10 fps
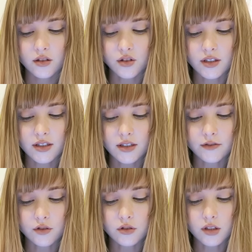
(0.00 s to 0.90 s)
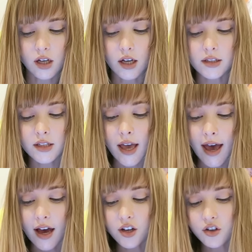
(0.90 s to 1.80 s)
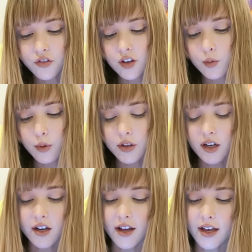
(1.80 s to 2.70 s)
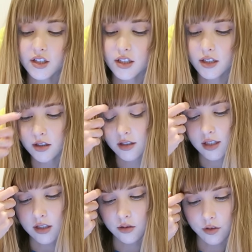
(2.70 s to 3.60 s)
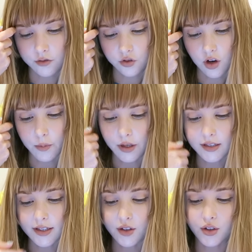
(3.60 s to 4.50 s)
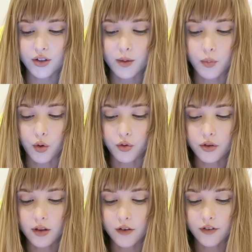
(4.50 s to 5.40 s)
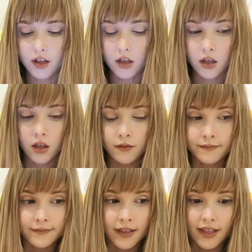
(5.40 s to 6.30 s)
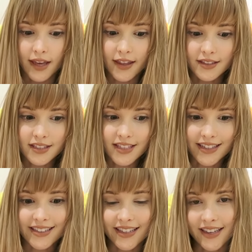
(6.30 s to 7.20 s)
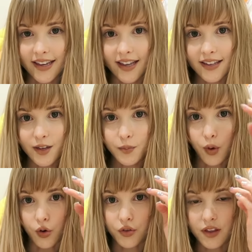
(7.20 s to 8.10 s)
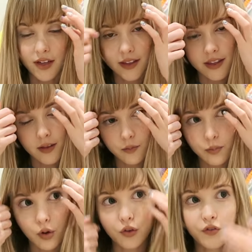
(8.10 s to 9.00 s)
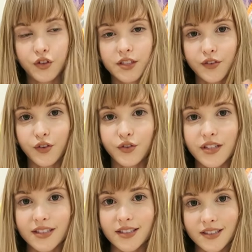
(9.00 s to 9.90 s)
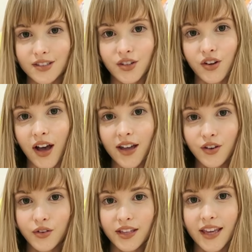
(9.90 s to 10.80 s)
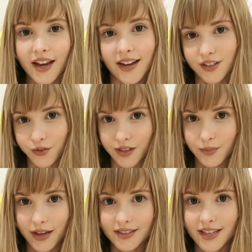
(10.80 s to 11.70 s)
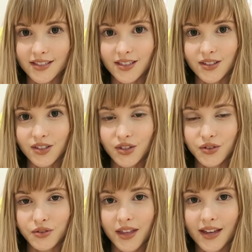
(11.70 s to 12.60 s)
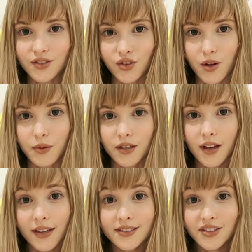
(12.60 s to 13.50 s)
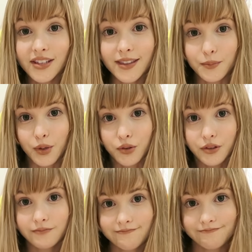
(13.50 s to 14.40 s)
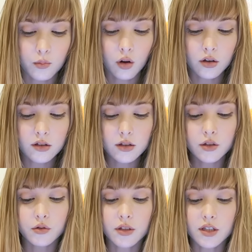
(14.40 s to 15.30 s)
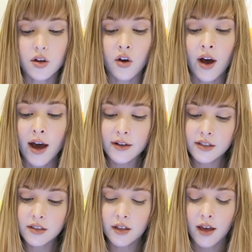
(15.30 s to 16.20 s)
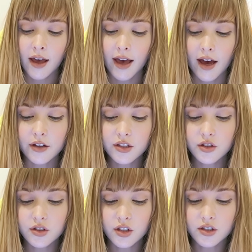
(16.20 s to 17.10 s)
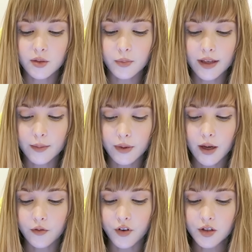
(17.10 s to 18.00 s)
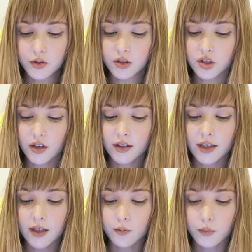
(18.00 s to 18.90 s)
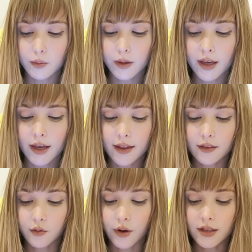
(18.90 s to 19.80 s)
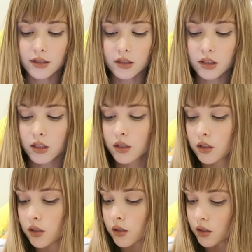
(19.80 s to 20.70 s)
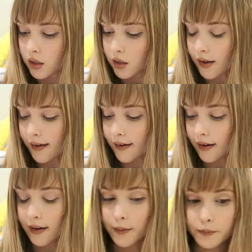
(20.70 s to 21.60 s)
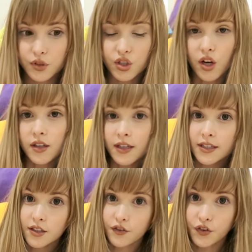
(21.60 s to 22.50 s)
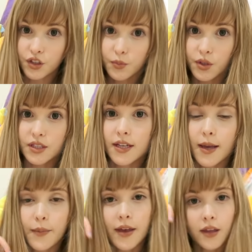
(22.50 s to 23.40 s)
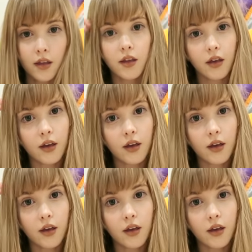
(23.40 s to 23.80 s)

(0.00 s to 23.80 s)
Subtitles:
Christival Skies. How do you feel about the Kardashians, T-Swift drama? Because I know you like both. Love ya. Yeah, that's exactly it. I like both, and I like them both for different reasons, so I don't really care. I don't really pay attention to that drama. I still like them both. Mondlu wants to know, how did you start to meet and become friends with Charlotte, Kim, Mime, and the rest? Charlotte is the first person I met